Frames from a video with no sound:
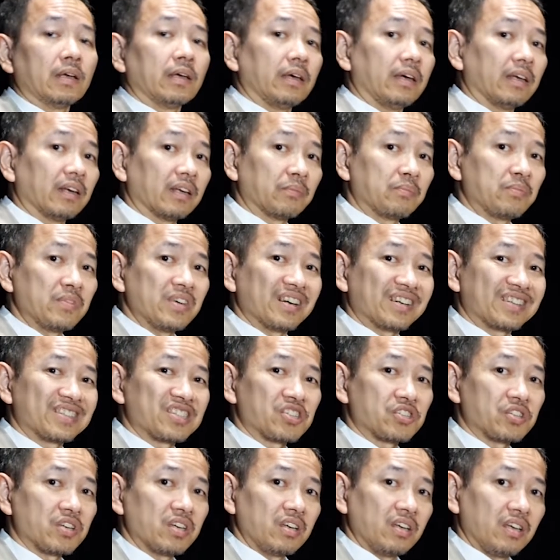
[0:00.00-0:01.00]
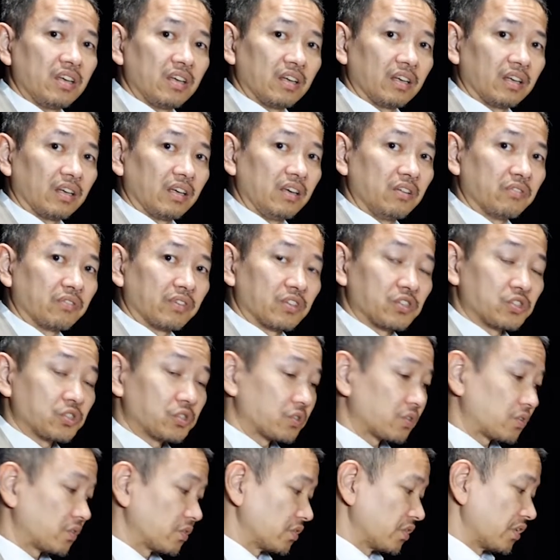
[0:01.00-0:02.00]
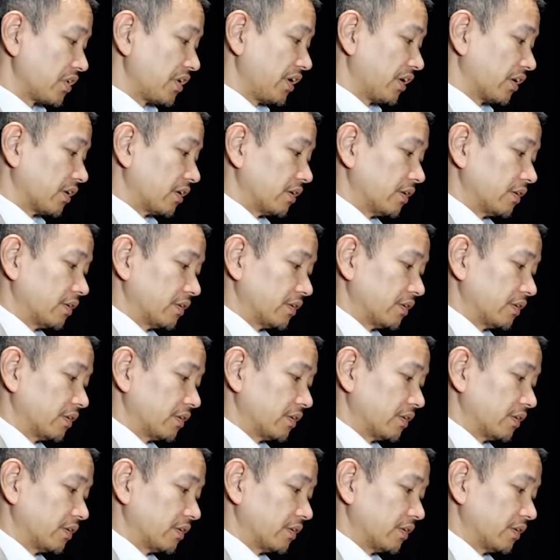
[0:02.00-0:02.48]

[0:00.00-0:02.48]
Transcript: It appears even stronger here.